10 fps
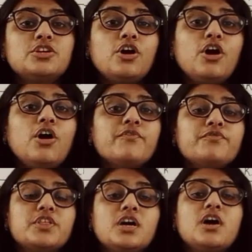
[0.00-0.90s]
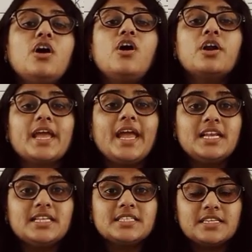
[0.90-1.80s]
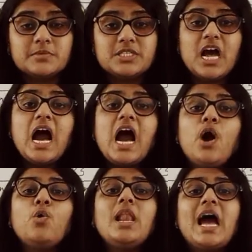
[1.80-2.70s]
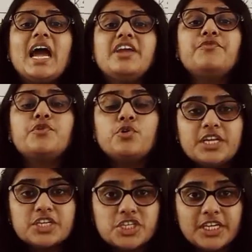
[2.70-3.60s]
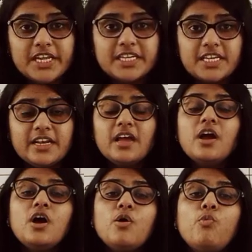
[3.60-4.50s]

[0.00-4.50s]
of the organisms, how life originated,